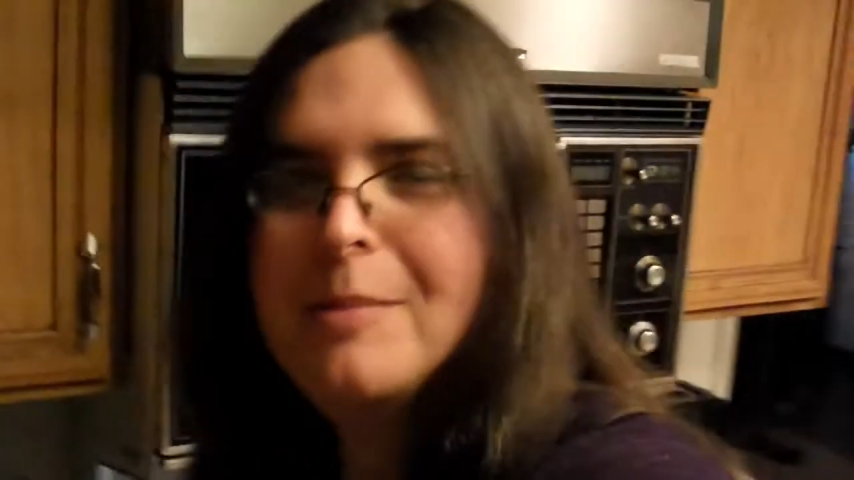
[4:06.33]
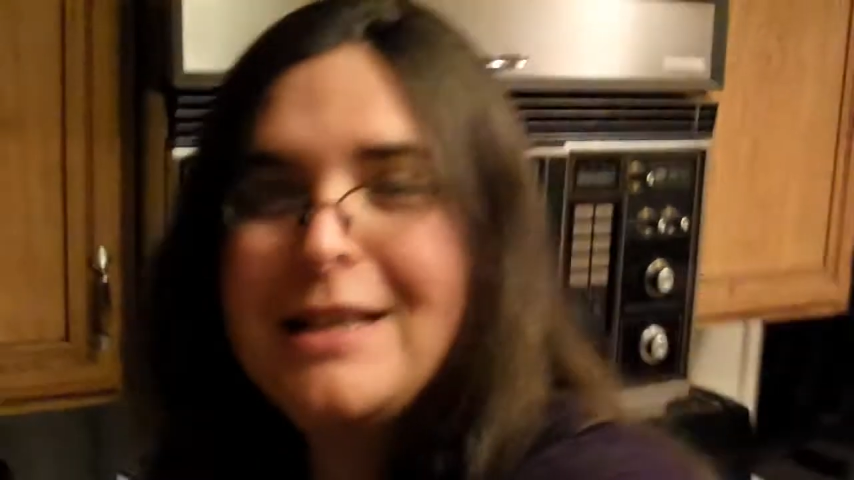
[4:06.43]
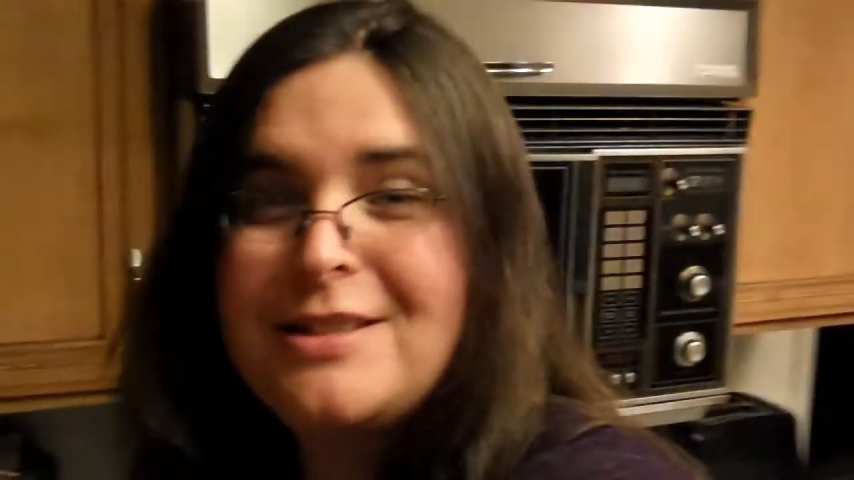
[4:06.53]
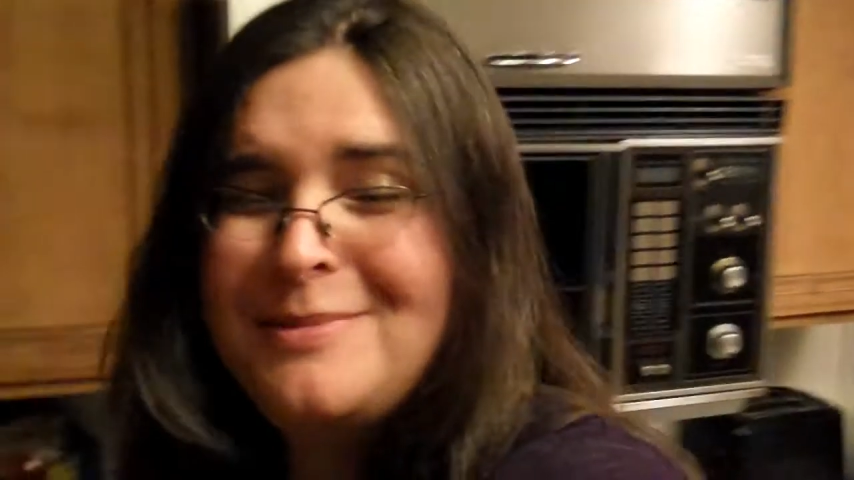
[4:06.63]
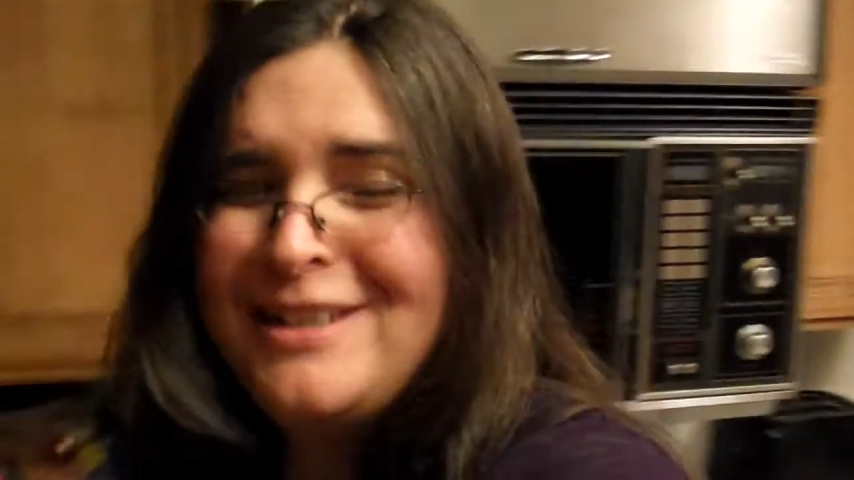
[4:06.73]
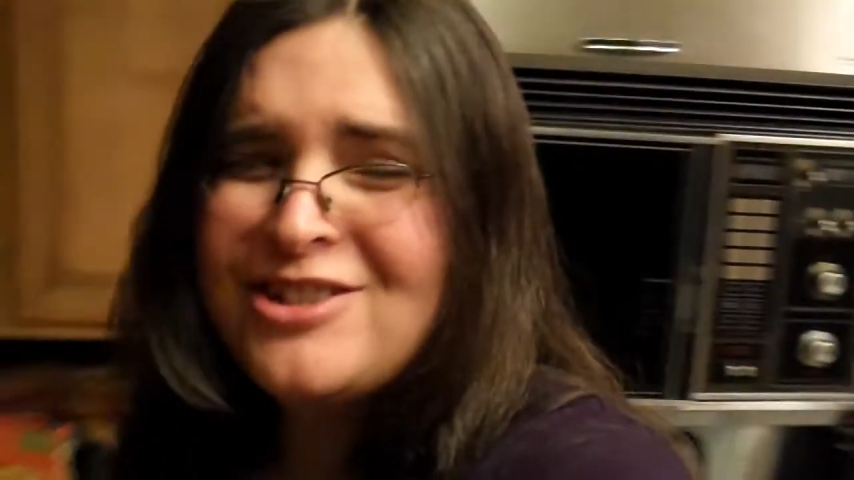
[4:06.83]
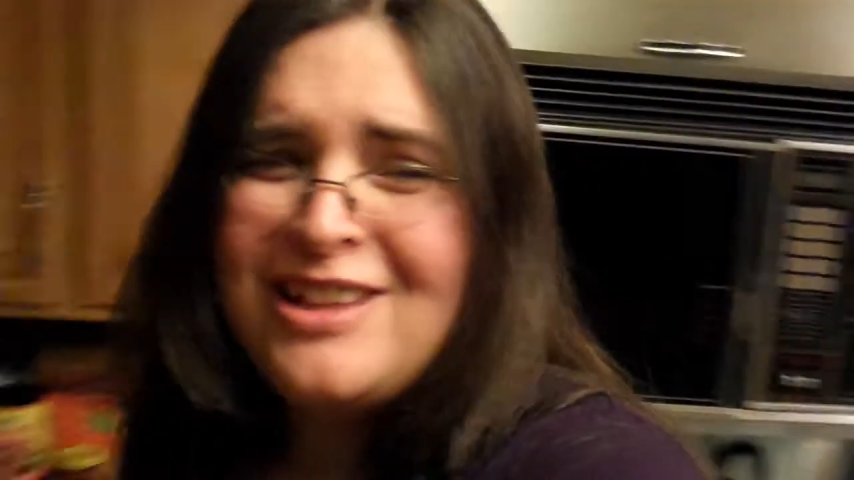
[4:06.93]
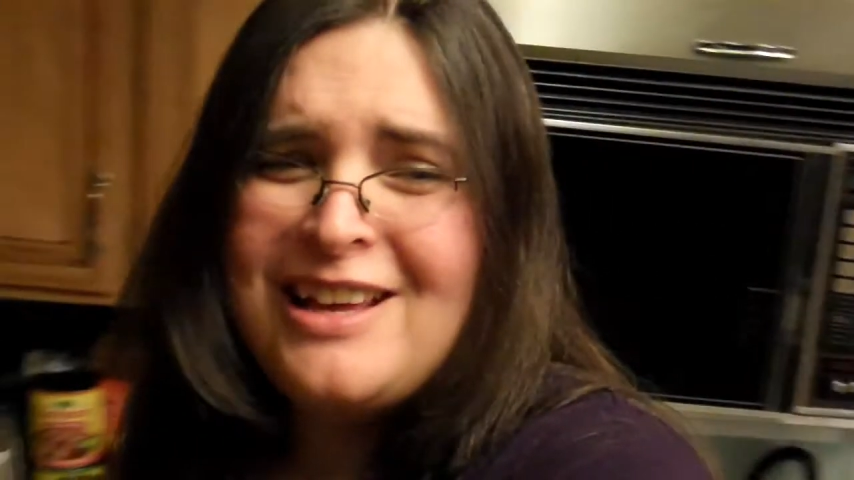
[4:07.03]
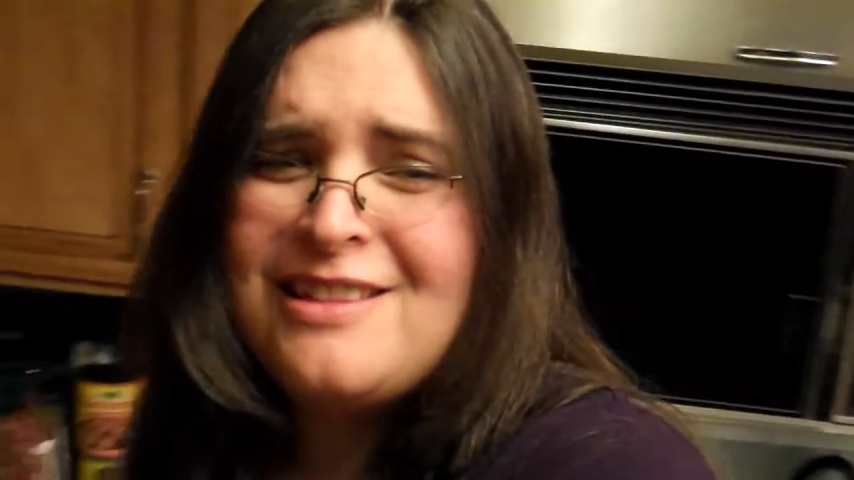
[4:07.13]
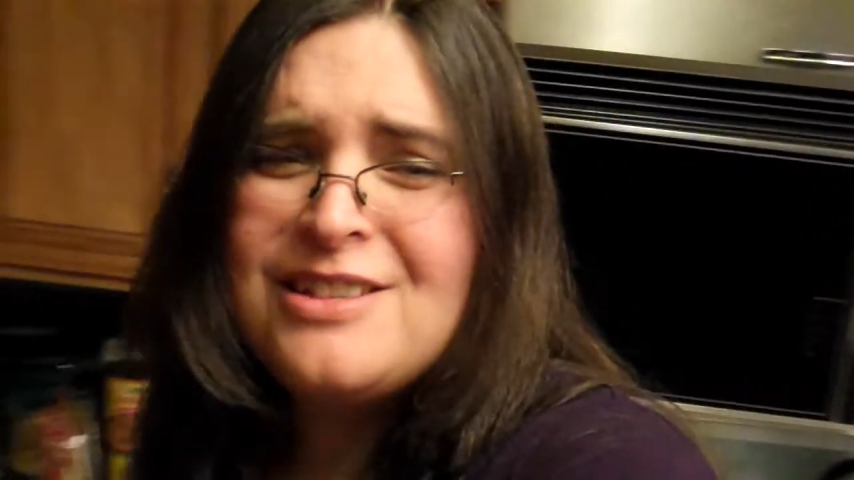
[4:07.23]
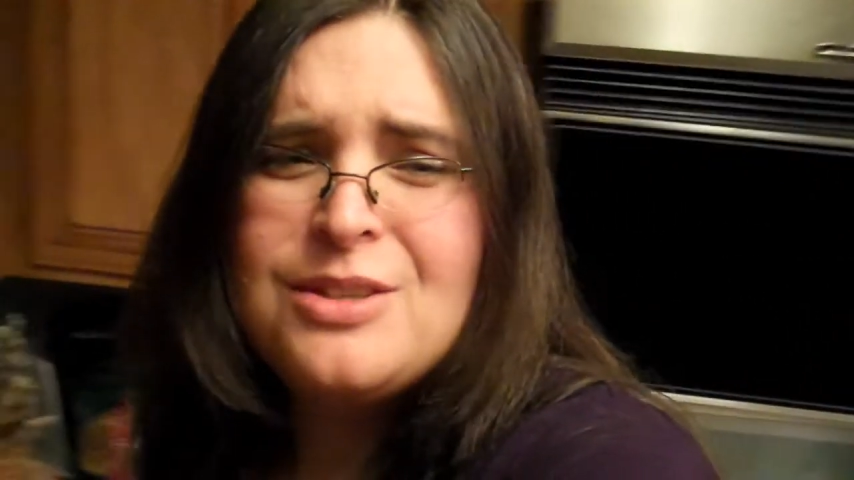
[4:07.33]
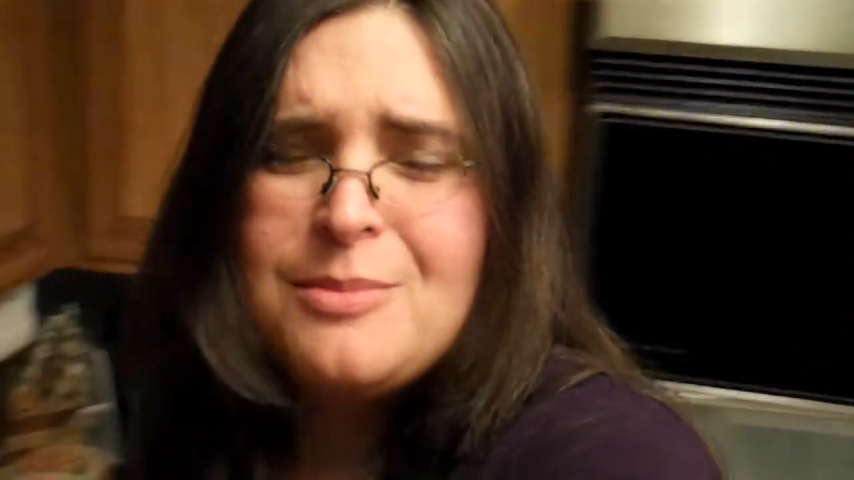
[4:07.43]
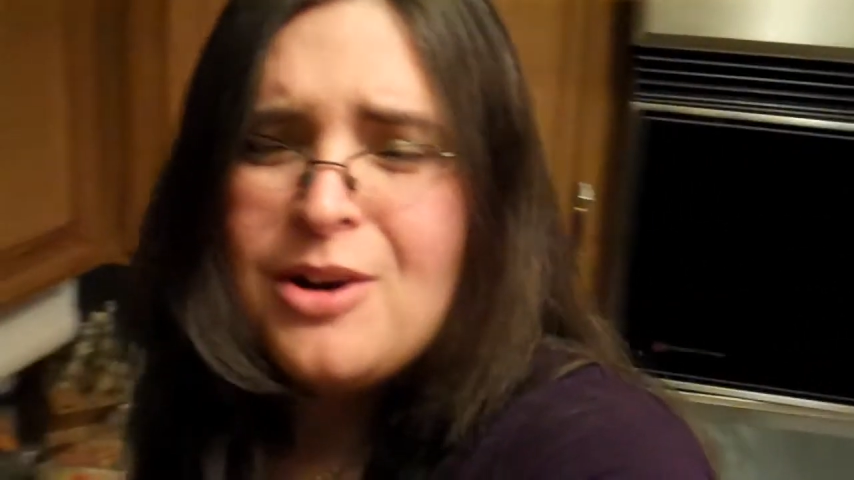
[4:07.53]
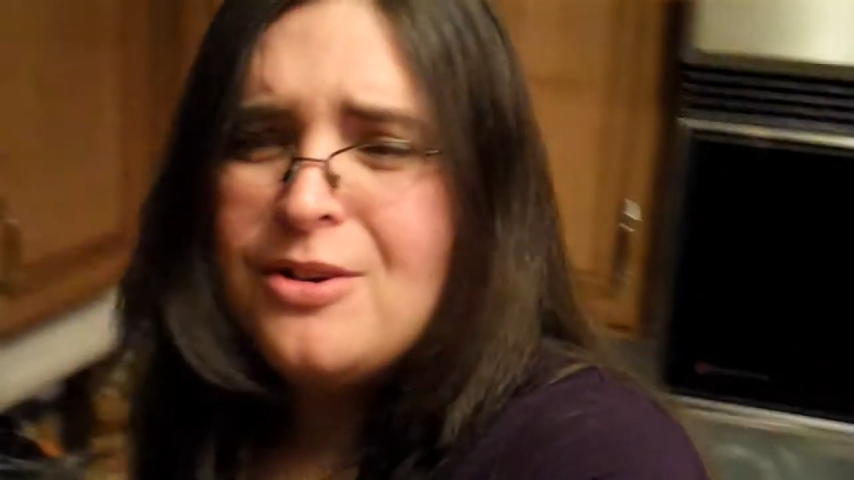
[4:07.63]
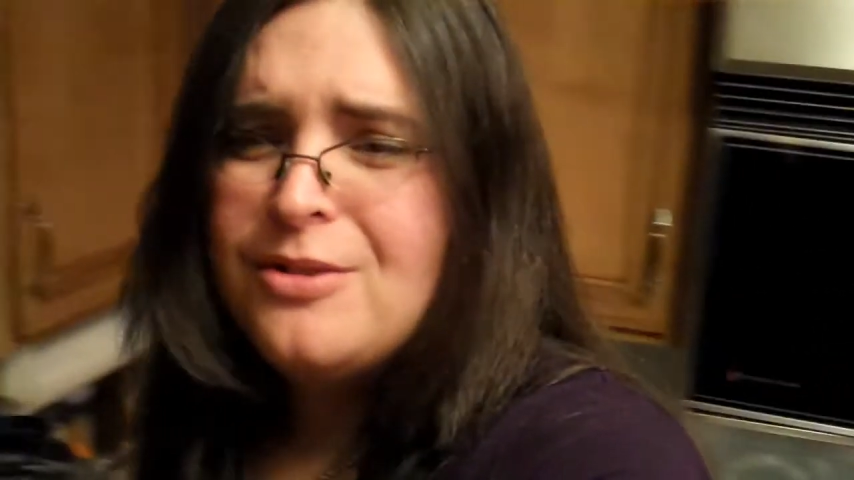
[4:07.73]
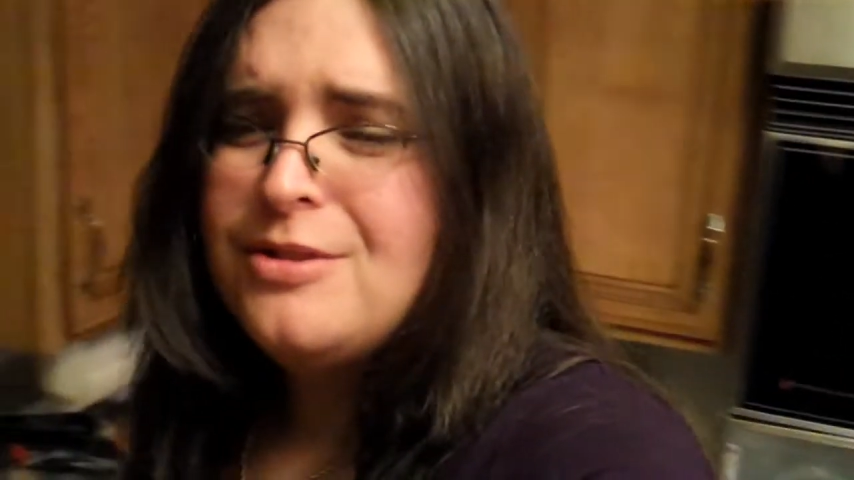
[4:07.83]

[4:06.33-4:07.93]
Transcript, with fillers: make some enchiladas tomorrow,